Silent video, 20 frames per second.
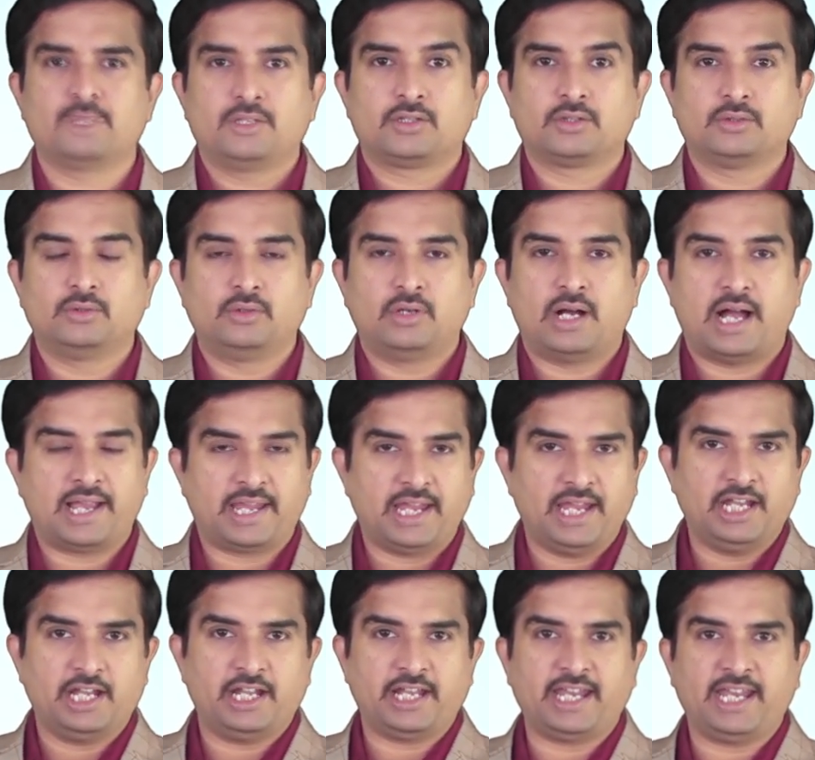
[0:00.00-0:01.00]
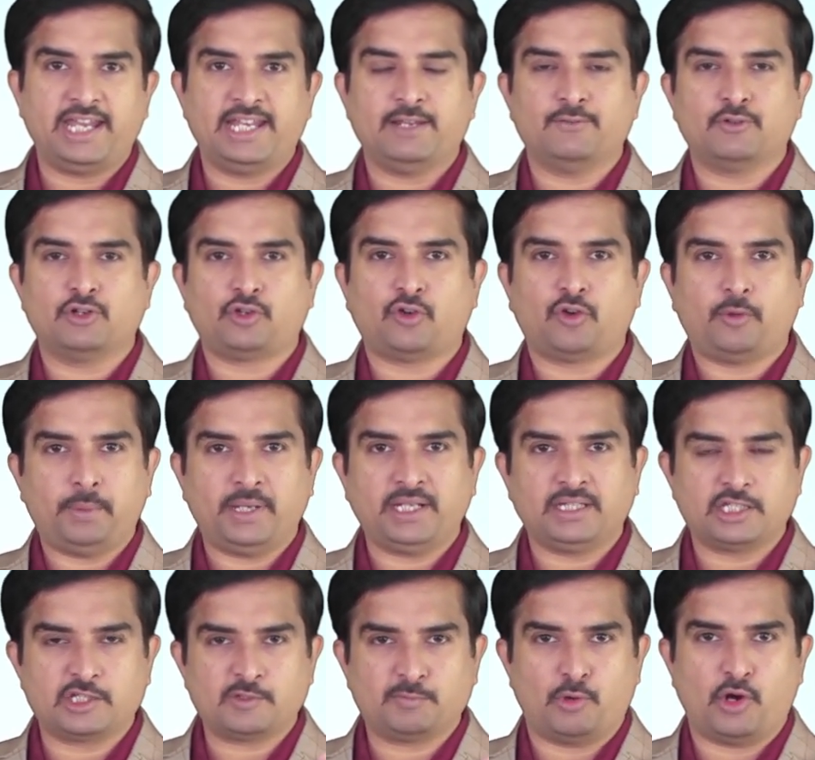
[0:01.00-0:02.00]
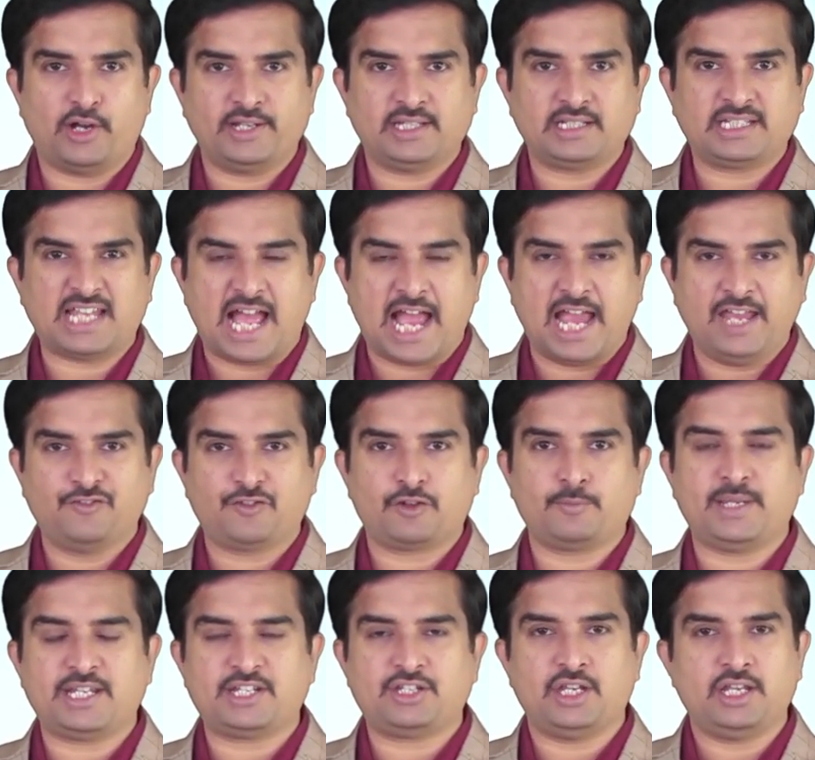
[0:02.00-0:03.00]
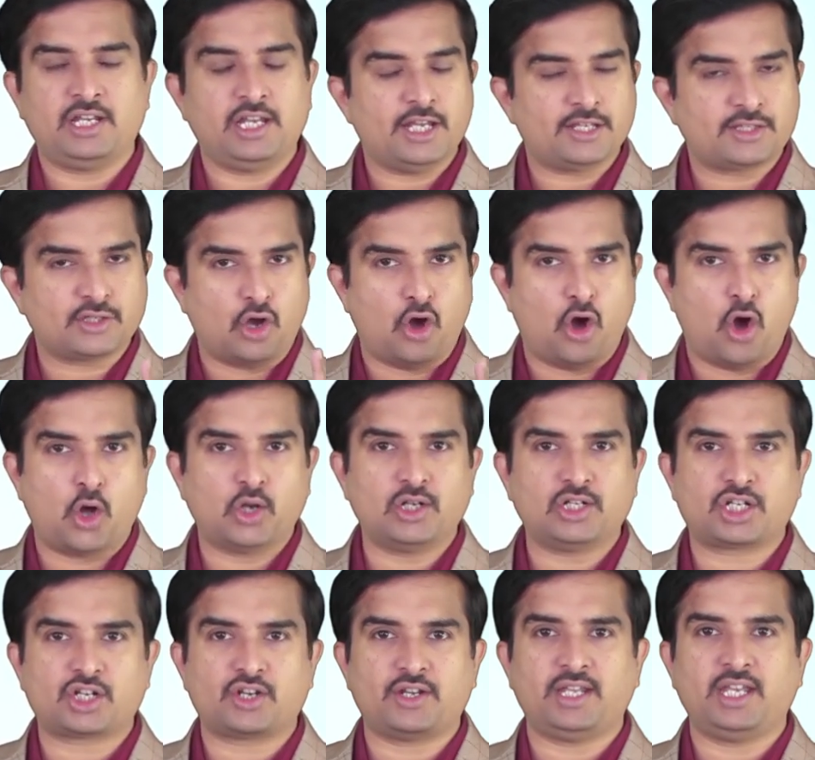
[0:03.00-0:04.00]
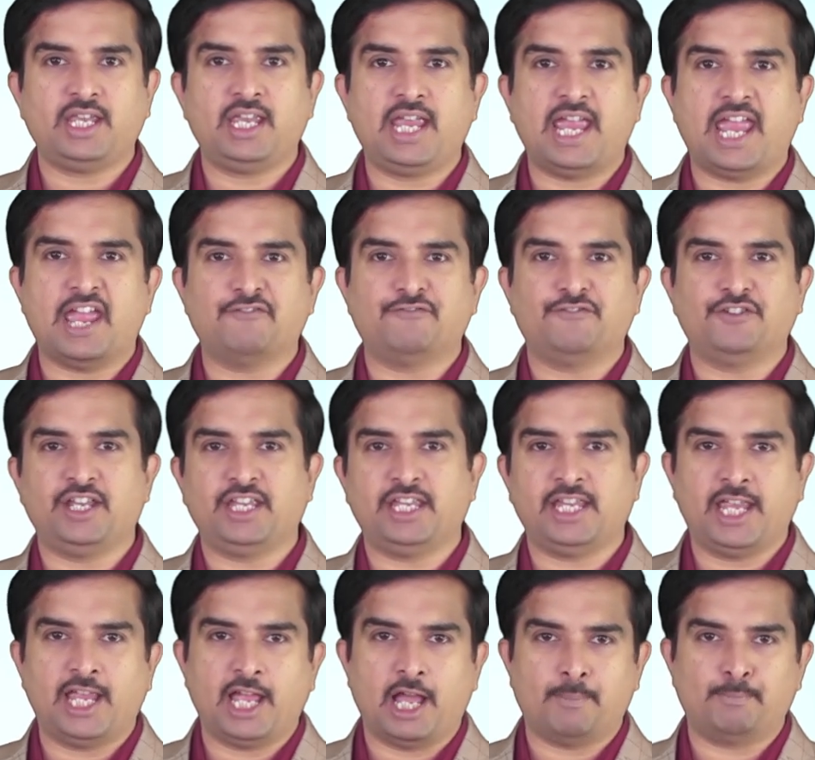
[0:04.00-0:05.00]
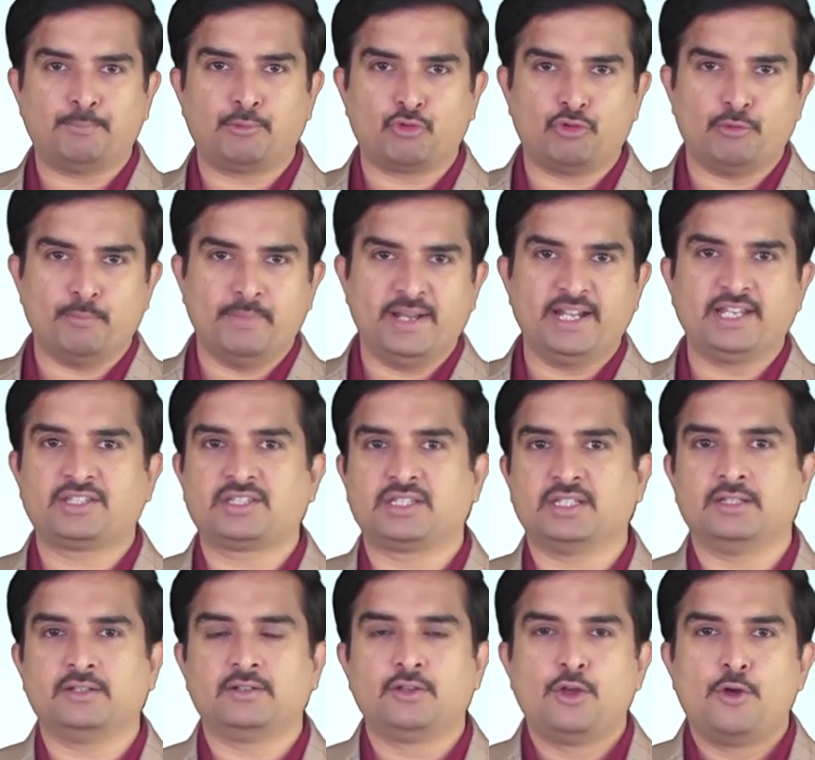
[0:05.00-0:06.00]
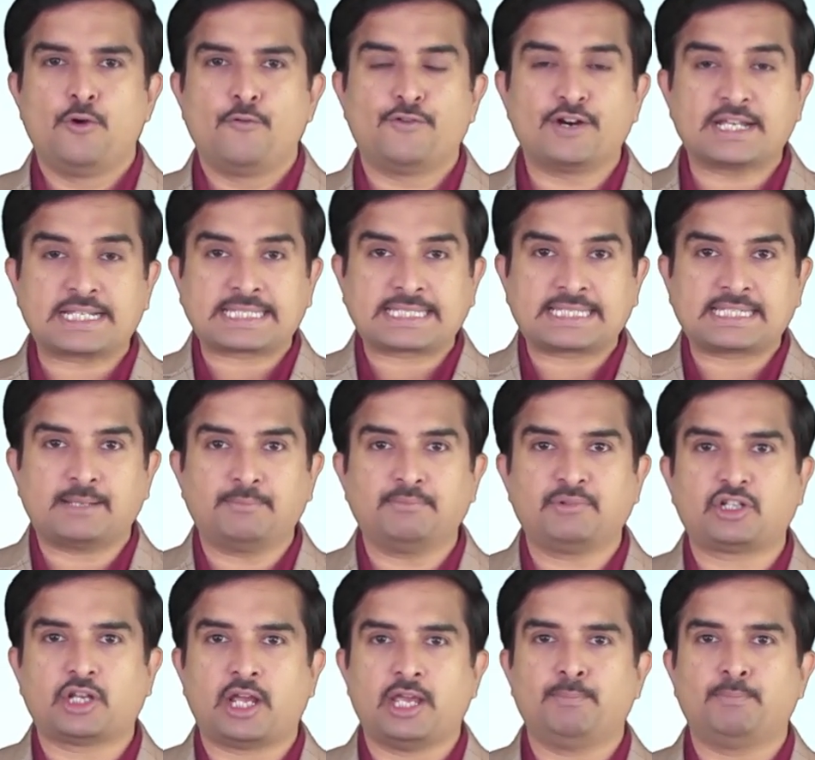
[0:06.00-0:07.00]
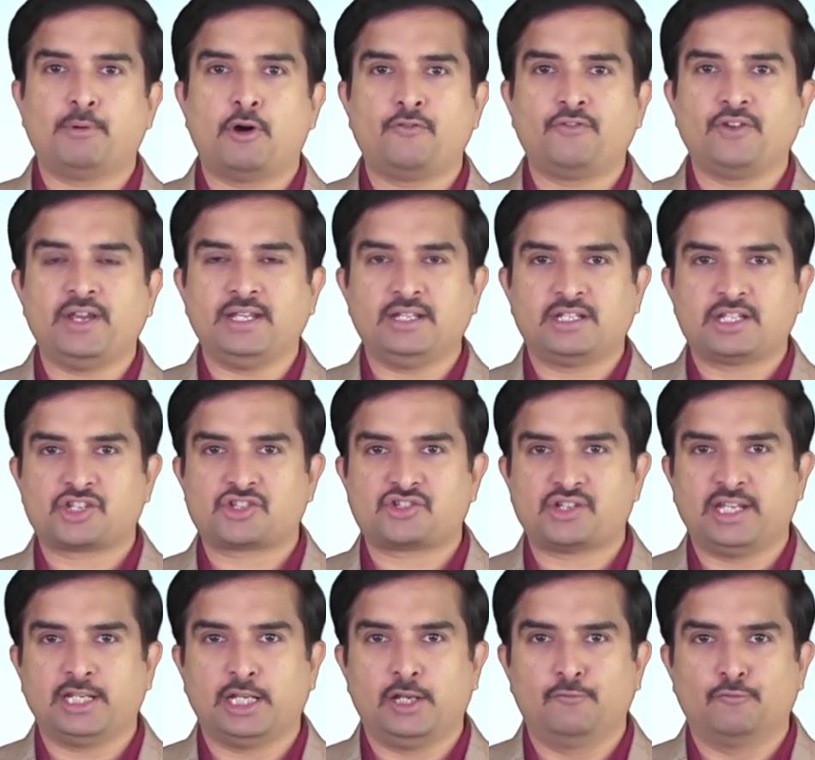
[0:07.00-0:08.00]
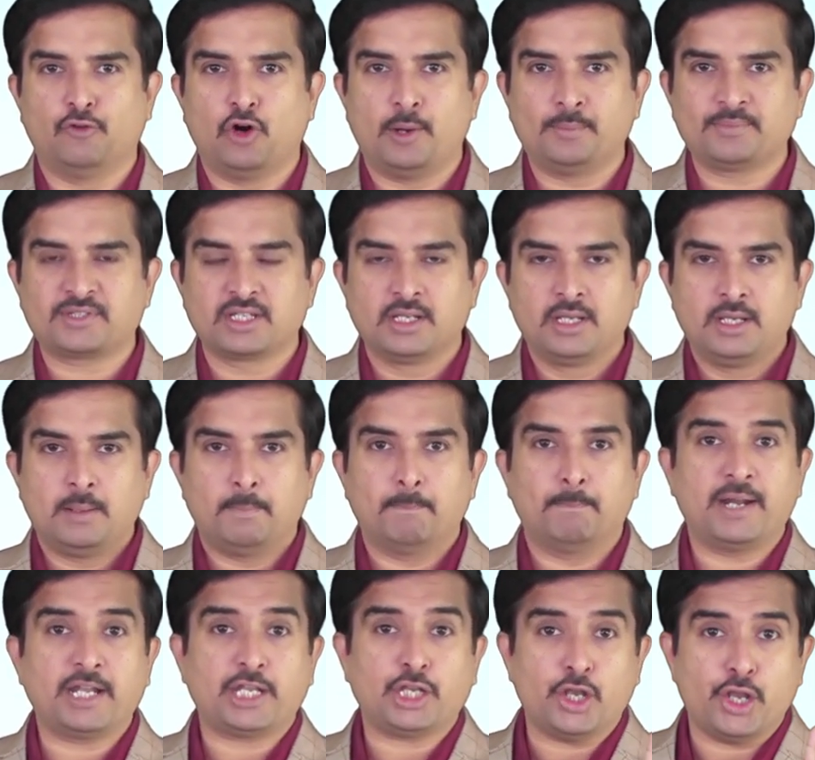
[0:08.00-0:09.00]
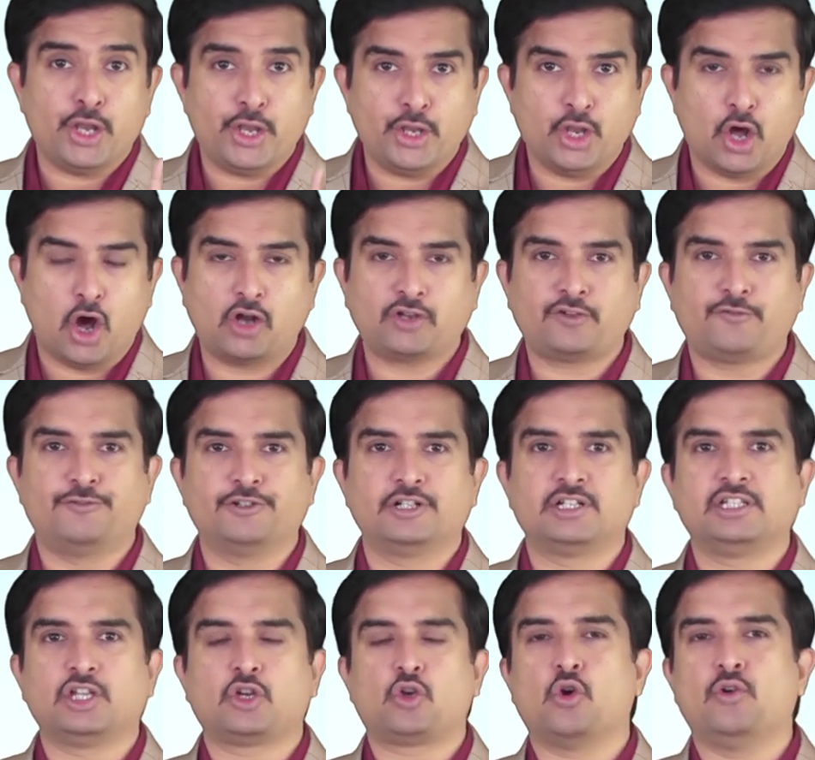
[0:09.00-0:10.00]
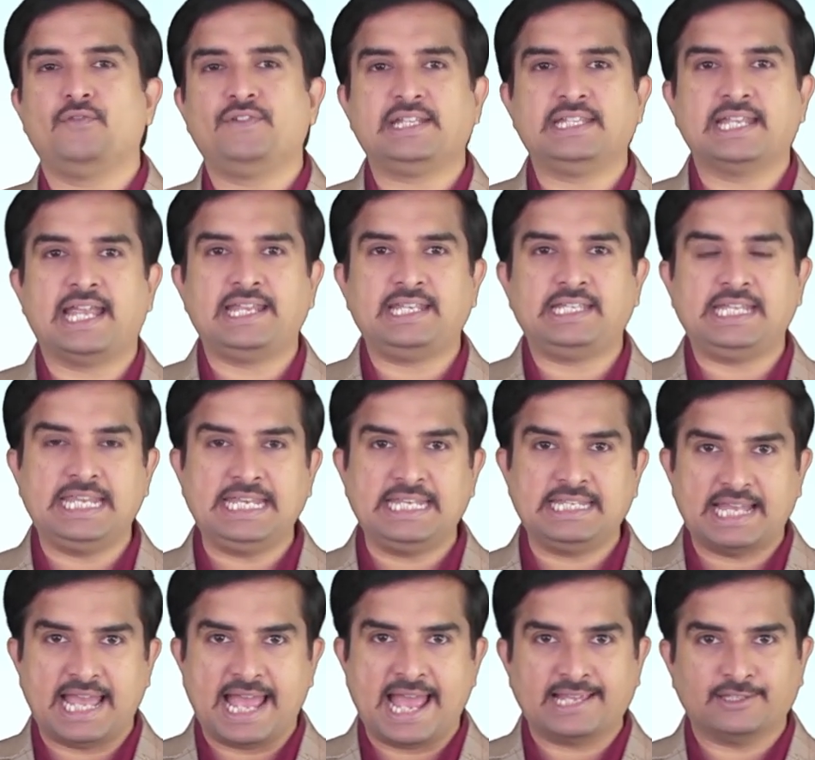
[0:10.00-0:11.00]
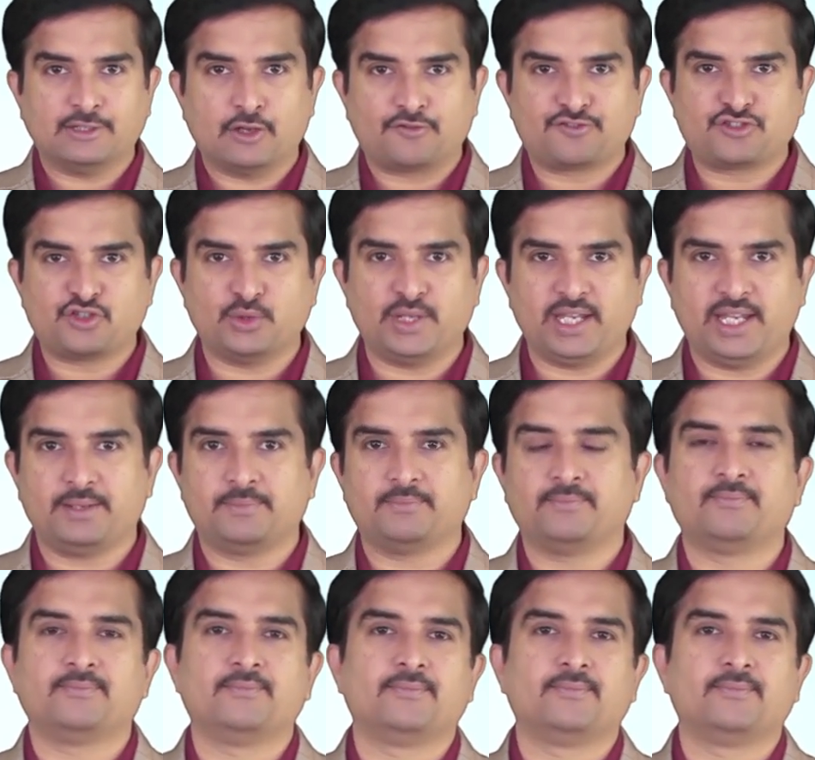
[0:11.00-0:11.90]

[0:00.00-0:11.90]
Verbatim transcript: So again and again I want to repeat this point, that ivermectin is already F D A approved medicine for some type of intestinal worms, but not for the COVID nineteen as of today.